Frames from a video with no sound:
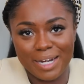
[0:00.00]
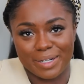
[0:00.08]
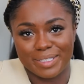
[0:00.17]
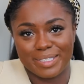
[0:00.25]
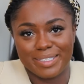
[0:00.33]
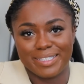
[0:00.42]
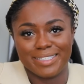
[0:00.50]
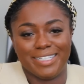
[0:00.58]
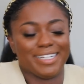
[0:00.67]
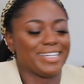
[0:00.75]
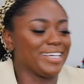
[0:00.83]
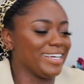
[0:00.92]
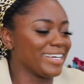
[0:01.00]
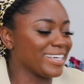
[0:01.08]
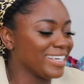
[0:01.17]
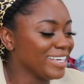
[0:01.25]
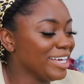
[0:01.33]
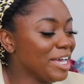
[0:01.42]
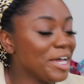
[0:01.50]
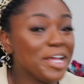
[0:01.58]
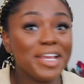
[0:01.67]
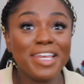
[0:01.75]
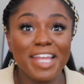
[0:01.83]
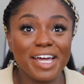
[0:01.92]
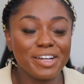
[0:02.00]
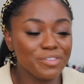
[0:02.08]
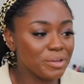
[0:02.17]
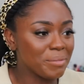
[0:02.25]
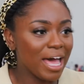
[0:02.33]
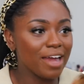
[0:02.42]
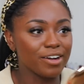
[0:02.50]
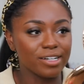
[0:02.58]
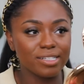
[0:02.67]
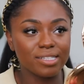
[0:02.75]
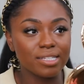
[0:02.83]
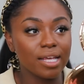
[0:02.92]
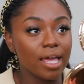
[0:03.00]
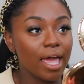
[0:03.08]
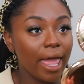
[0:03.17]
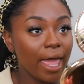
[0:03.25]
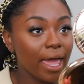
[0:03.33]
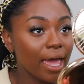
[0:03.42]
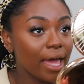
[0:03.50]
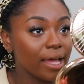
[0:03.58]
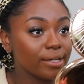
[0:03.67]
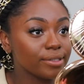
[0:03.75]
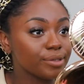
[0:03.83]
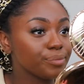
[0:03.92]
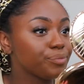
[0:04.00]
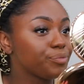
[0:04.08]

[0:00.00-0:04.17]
matters. None of it matters. And